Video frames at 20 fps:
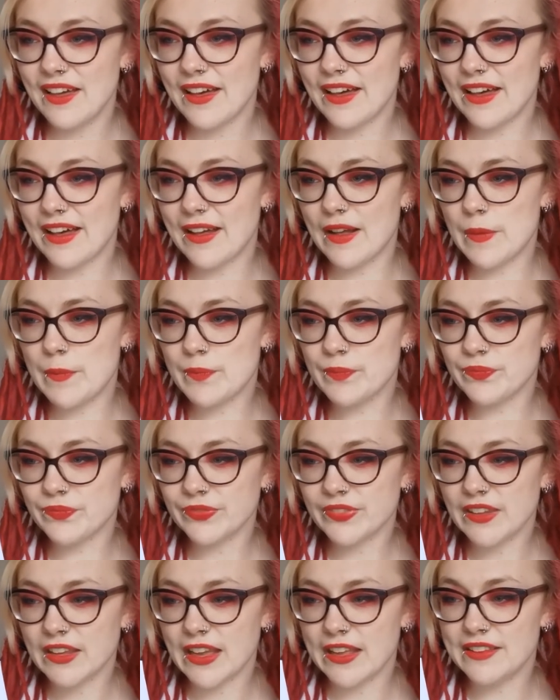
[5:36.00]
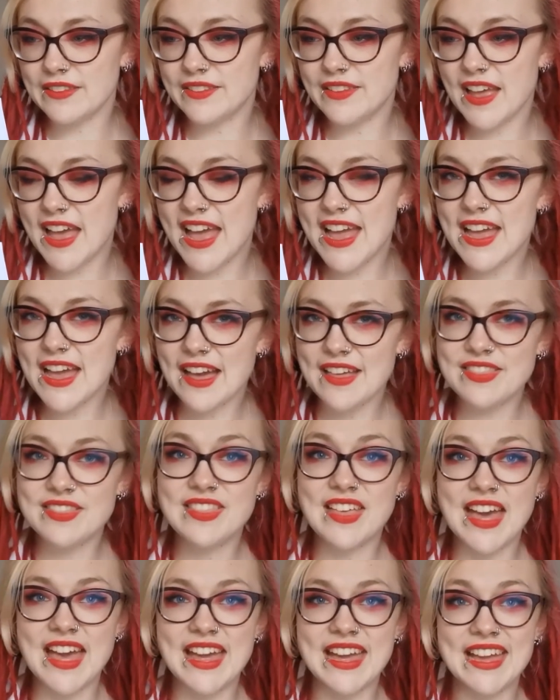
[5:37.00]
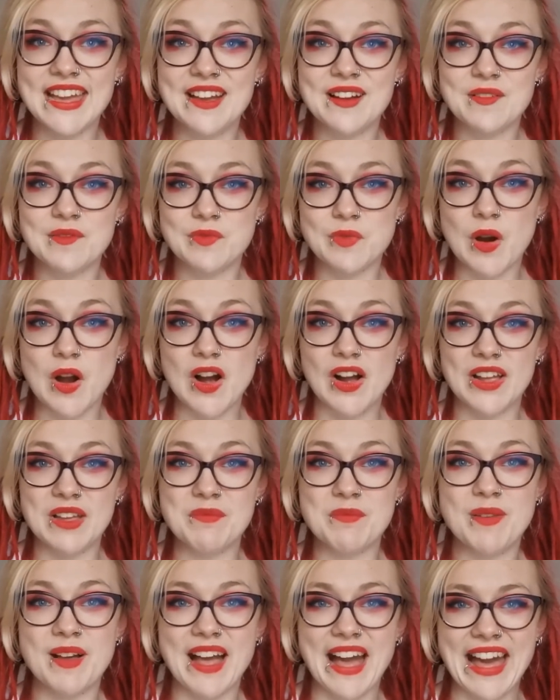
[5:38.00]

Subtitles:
And day and they rhyme.